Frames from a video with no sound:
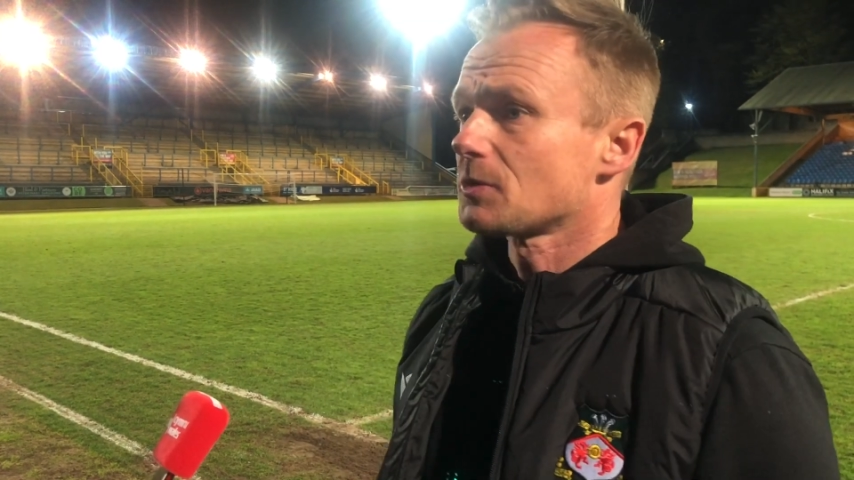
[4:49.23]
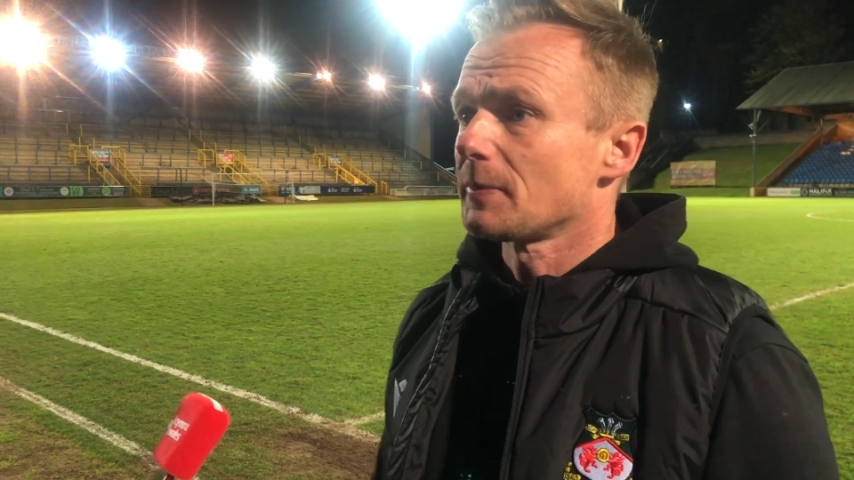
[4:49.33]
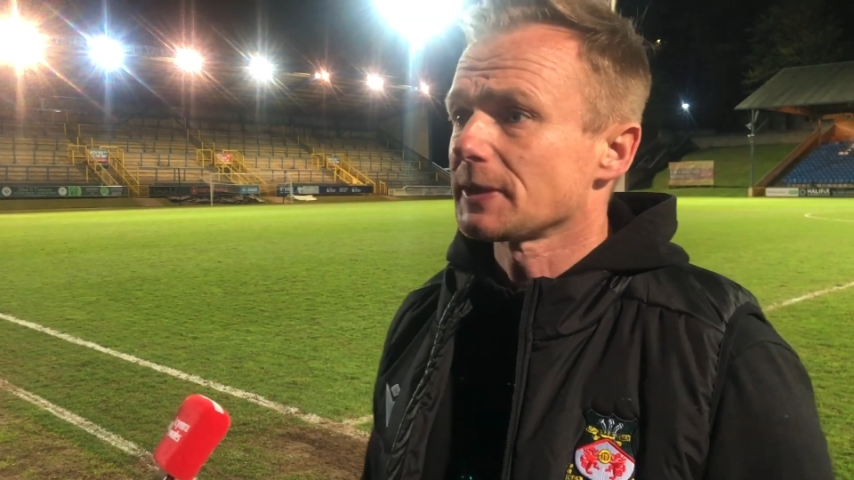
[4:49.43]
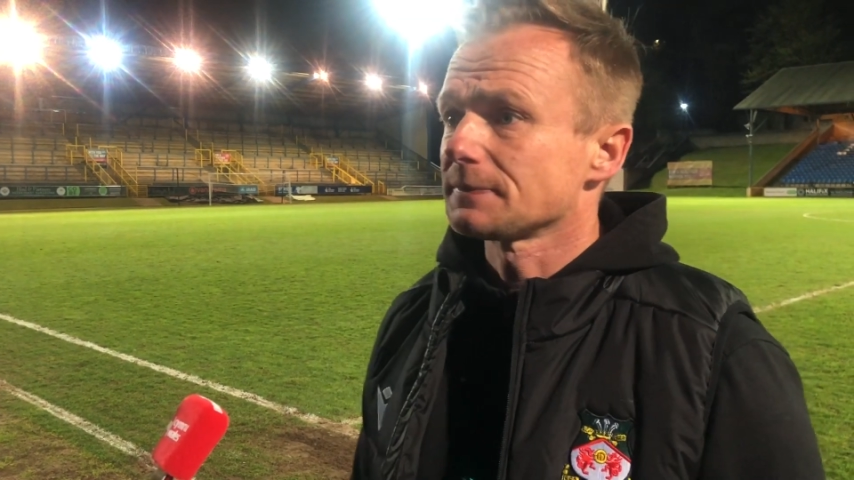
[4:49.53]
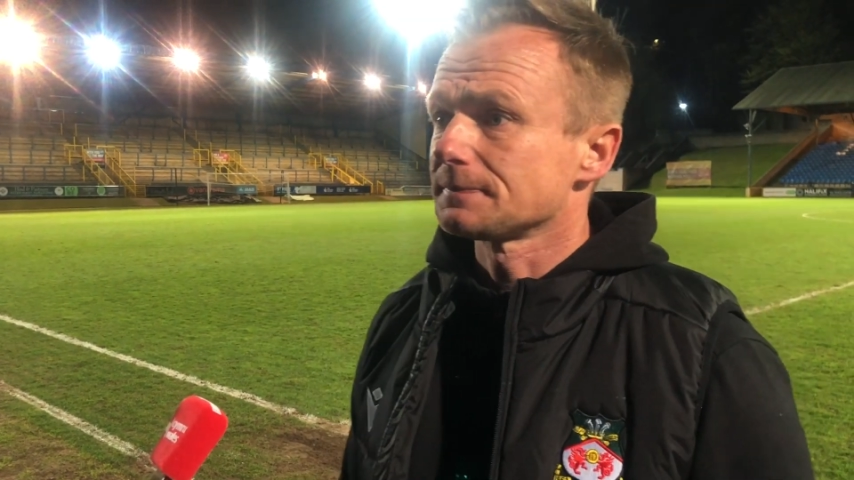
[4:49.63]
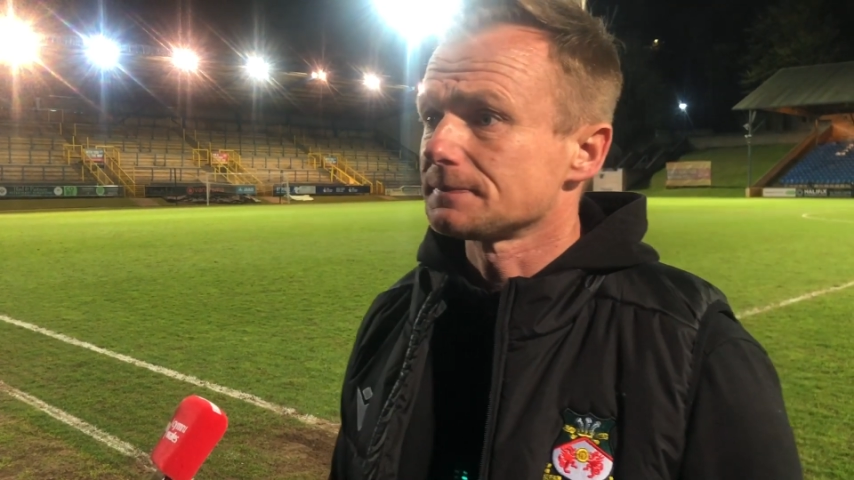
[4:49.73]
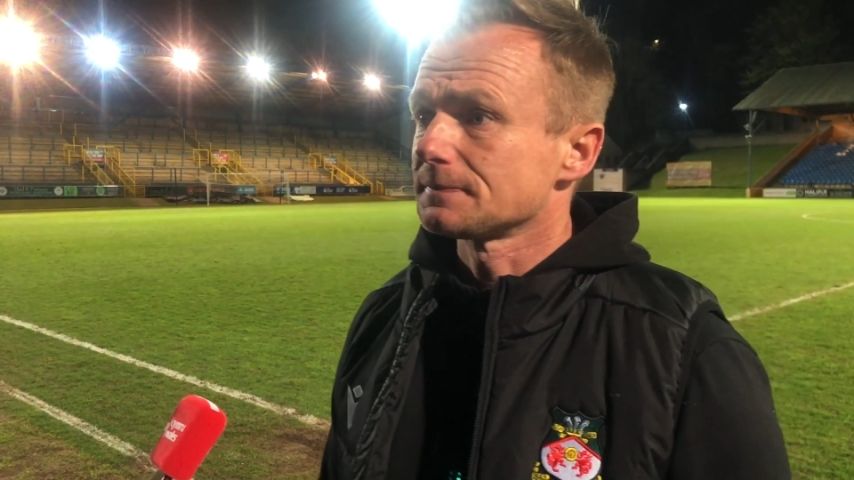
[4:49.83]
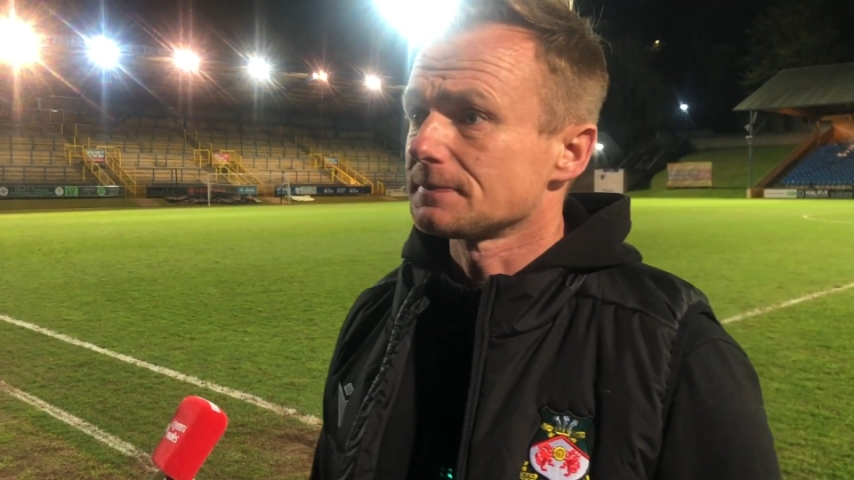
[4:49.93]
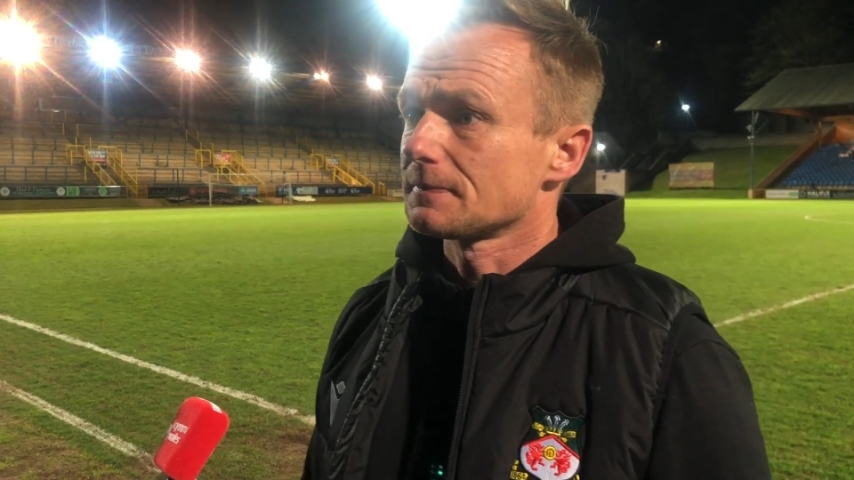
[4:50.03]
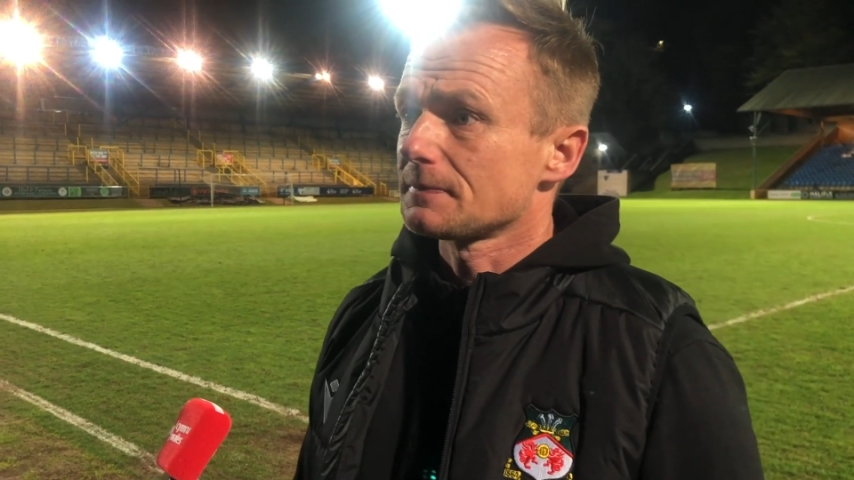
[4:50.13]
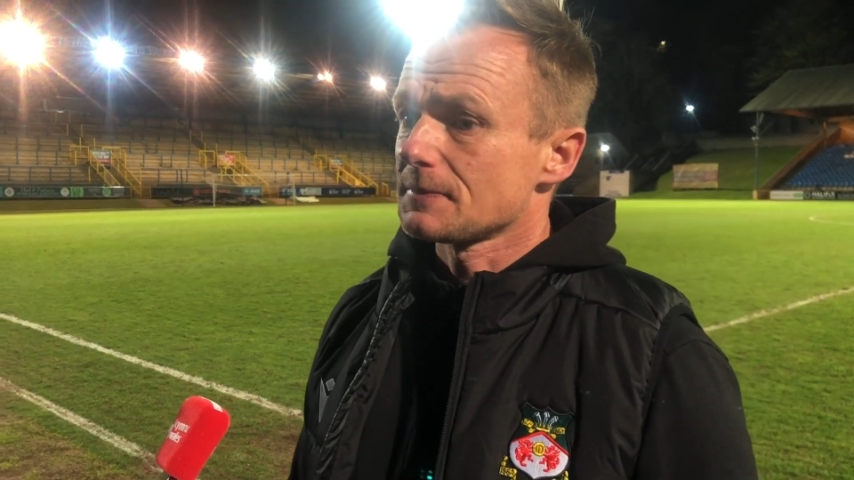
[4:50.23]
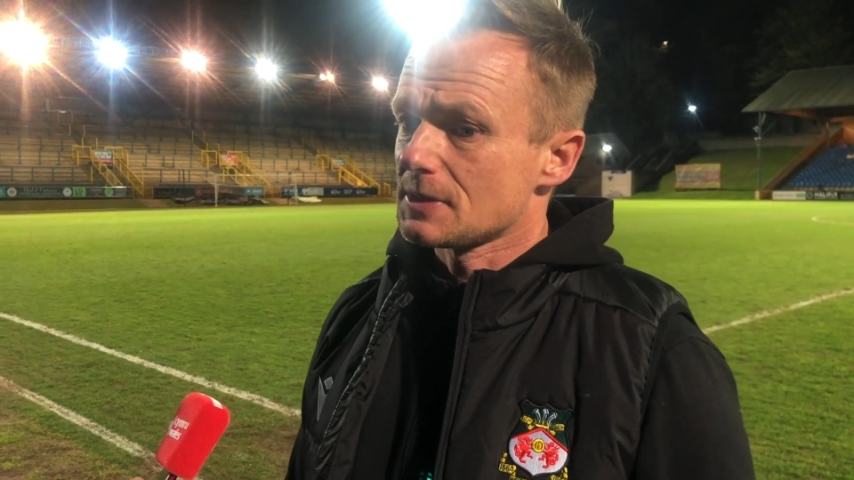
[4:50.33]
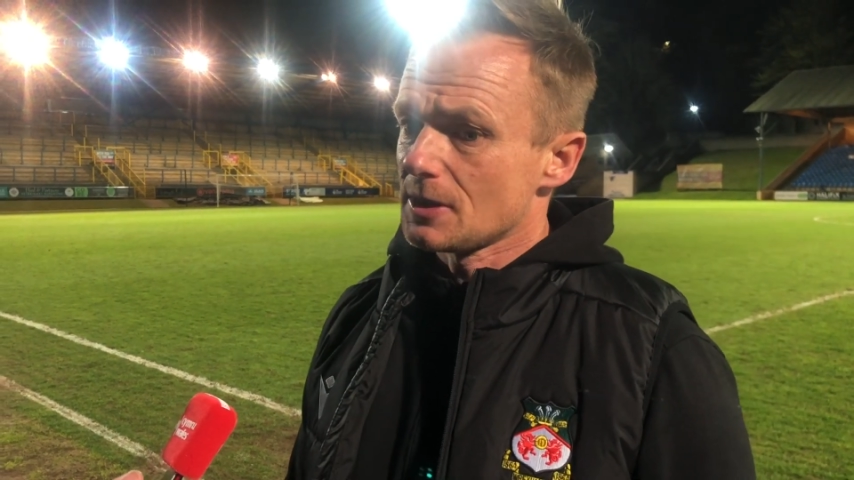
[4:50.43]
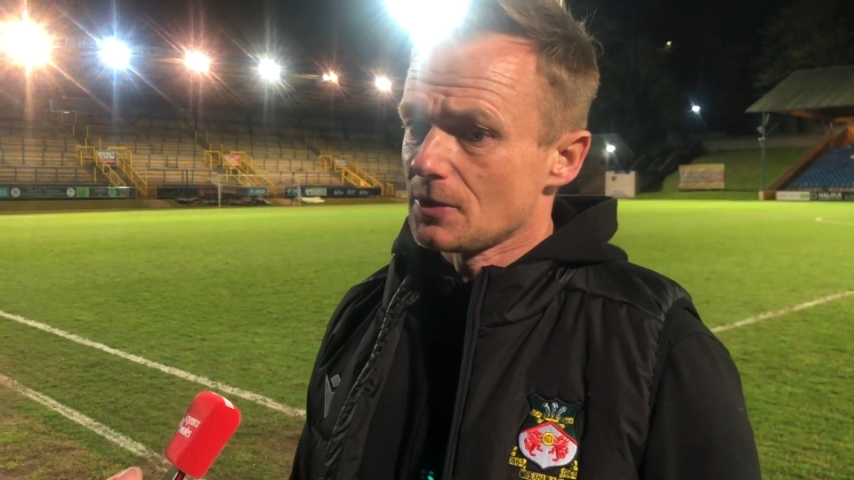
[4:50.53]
Kwame. So